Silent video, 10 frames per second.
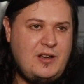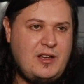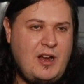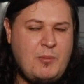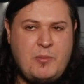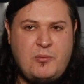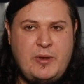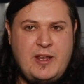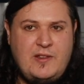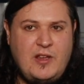I can't remember if
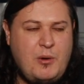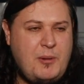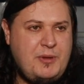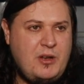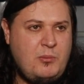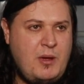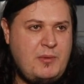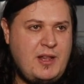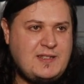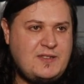we need to go up here, or
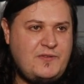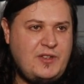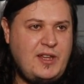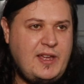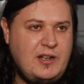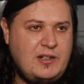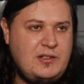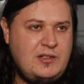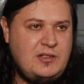maybe that's for later.